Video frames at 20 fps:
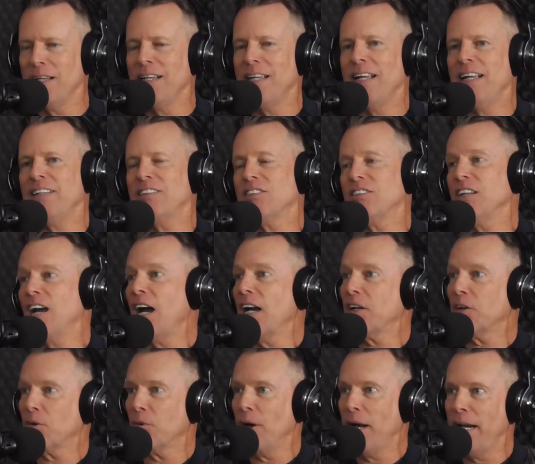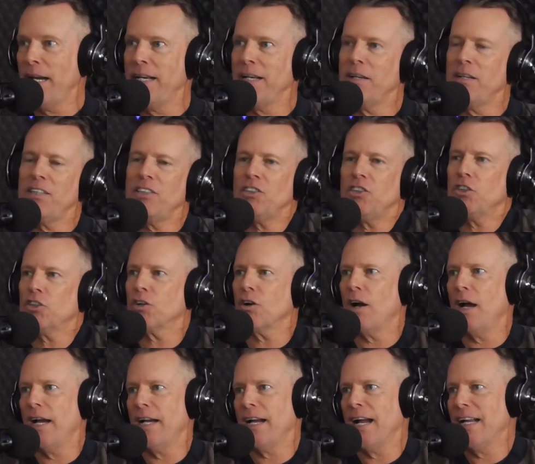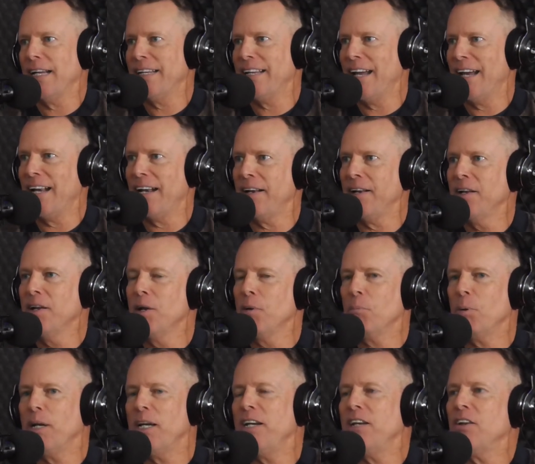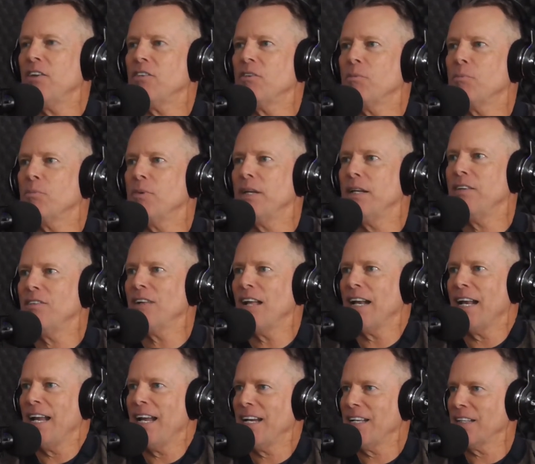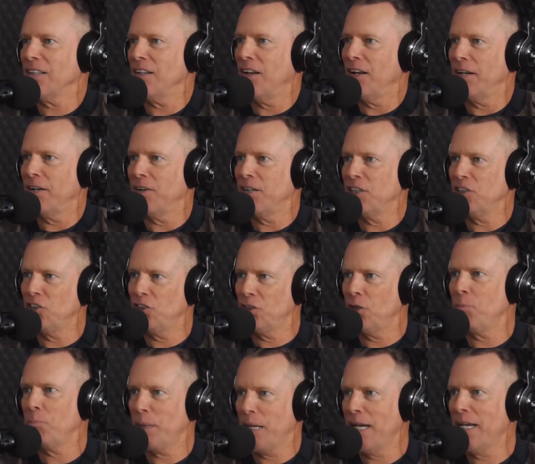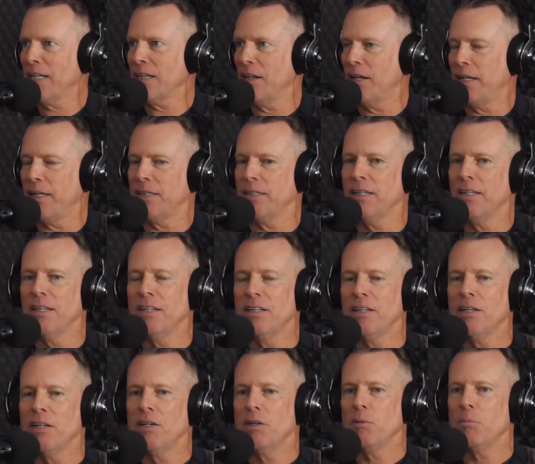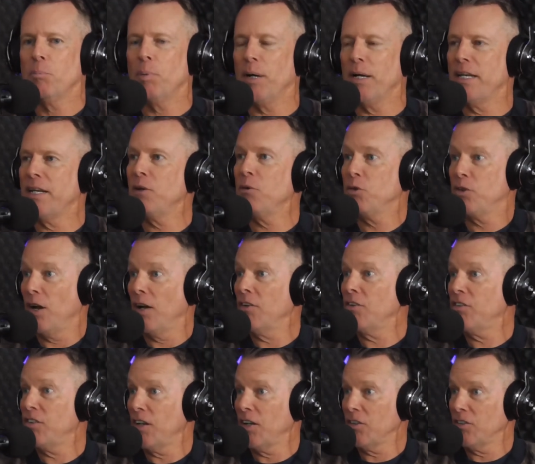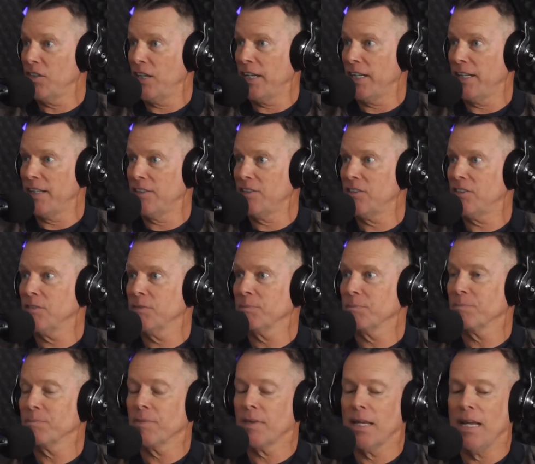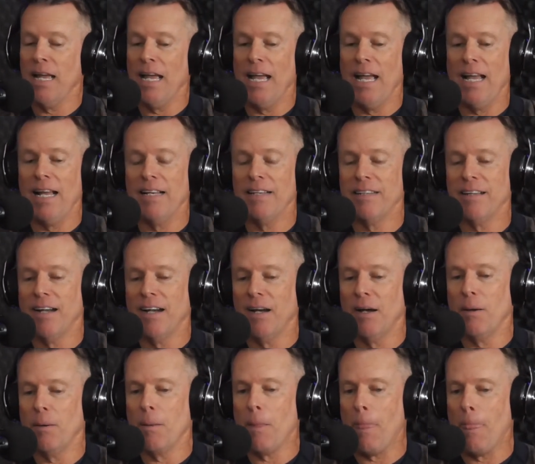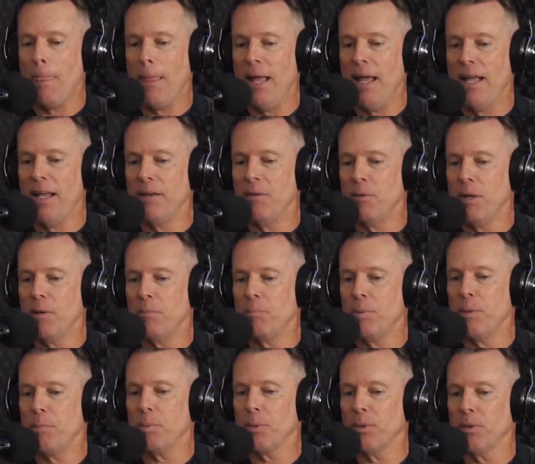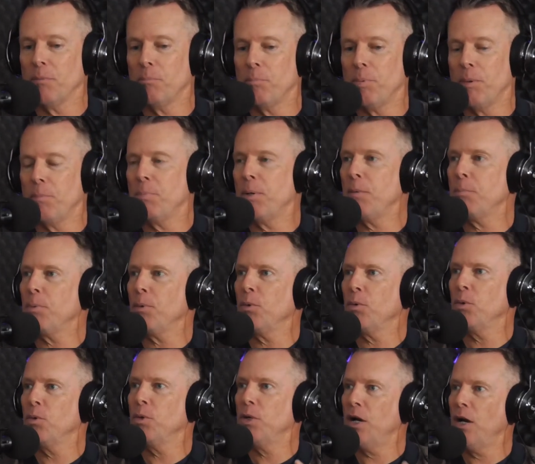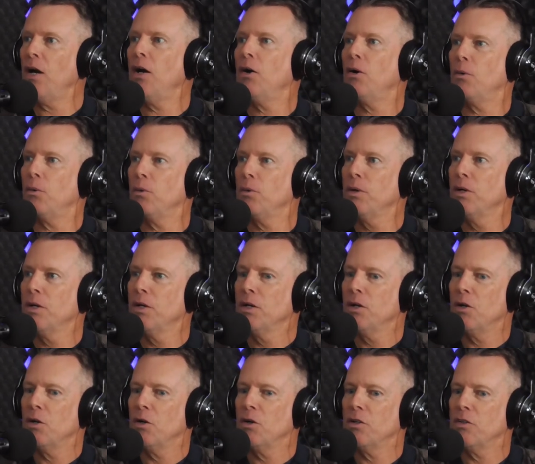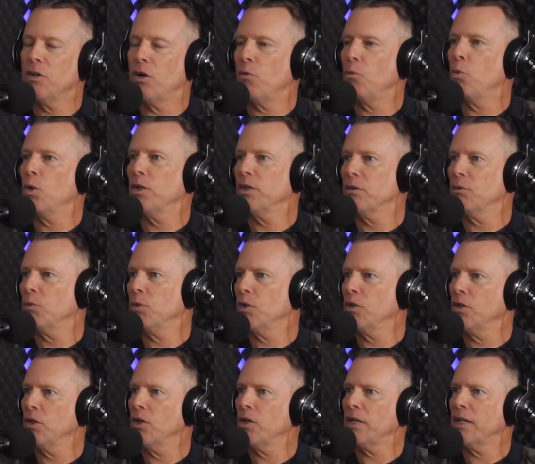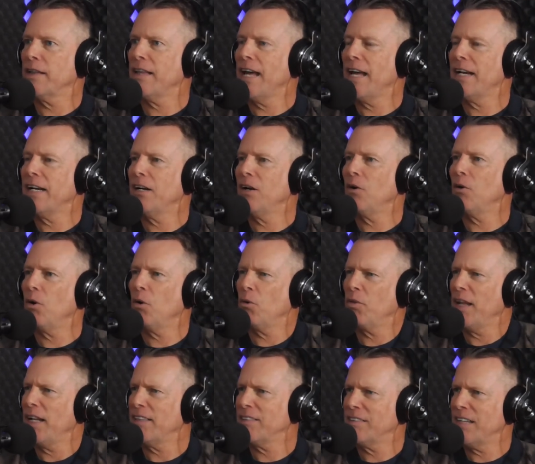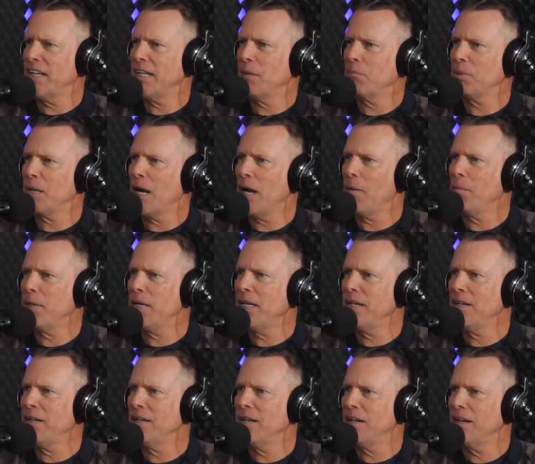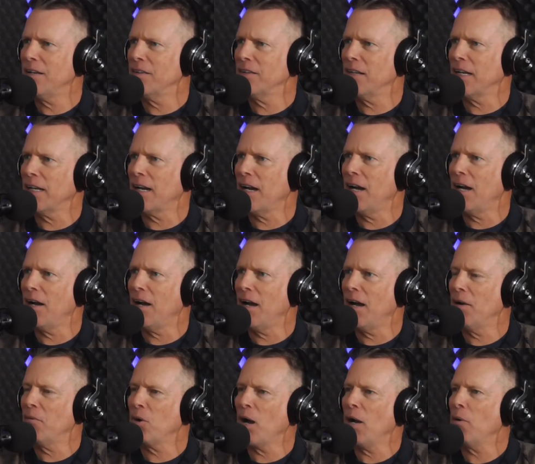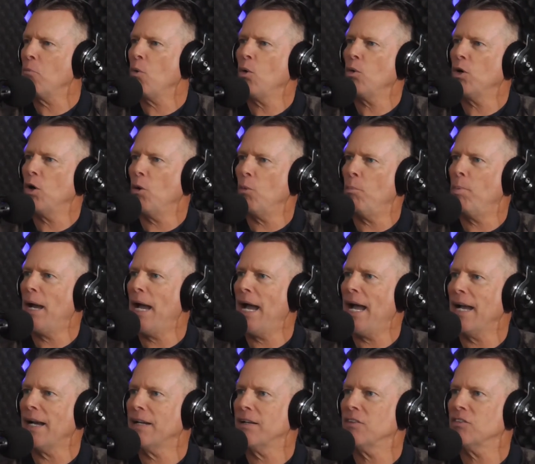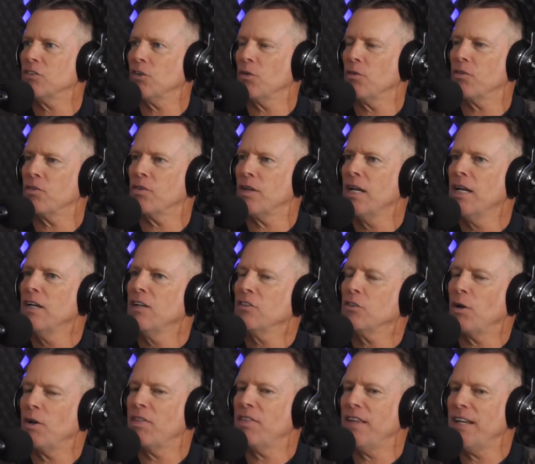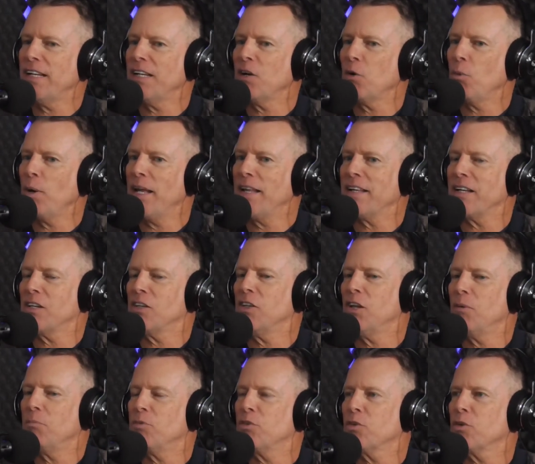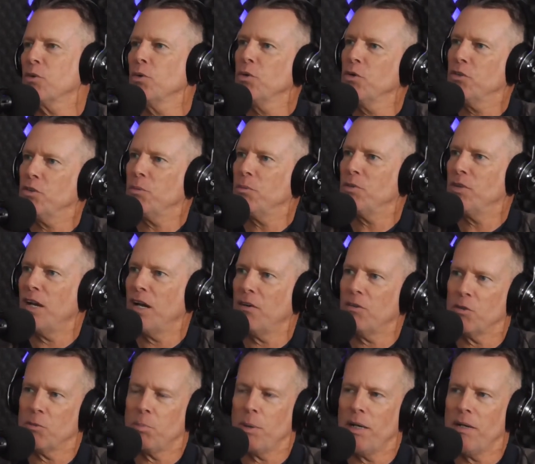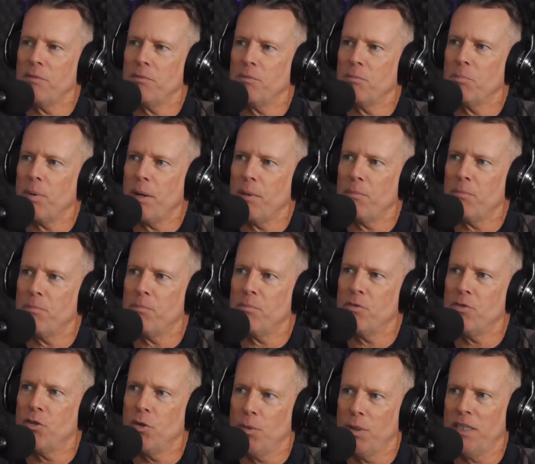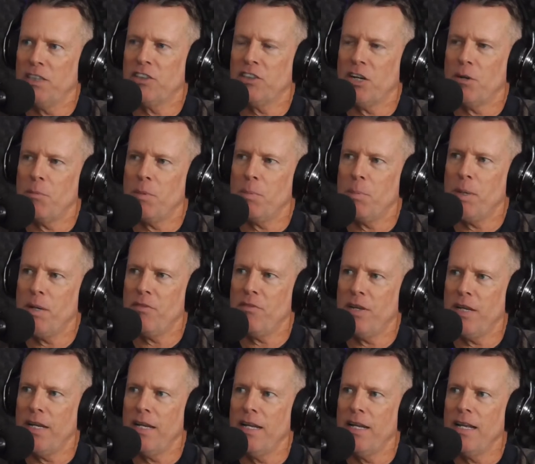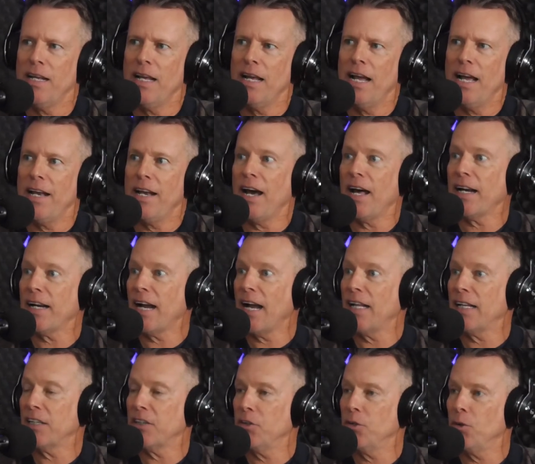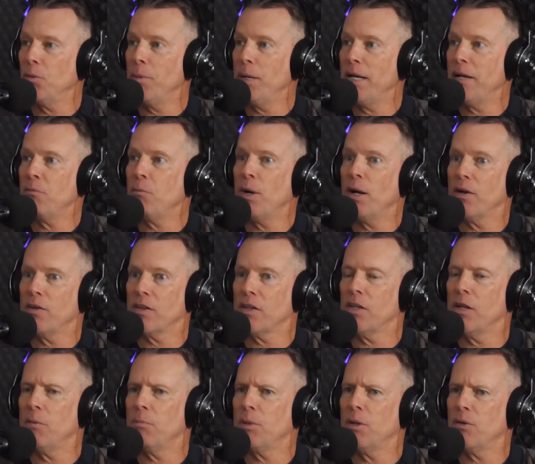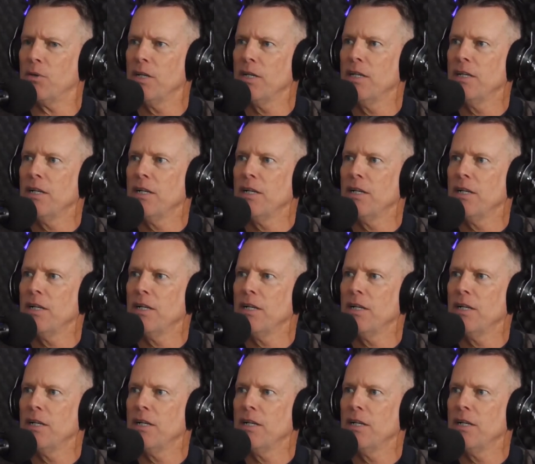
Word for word: Yeah, it's not great. He's trying. I get it, but he doesn't. He's not a headliner, and he shouldn't be headlining. But he does sell tickets. Yes, and uh, and and people, but people who go will will look at that and go, "Oh, that stand up comedy." Uh, like I, I, I won't go back. So wow. this, so I think in a way the club screws themselves by by doing a Jeremy Piven and not a guy like you and me, where the club goes.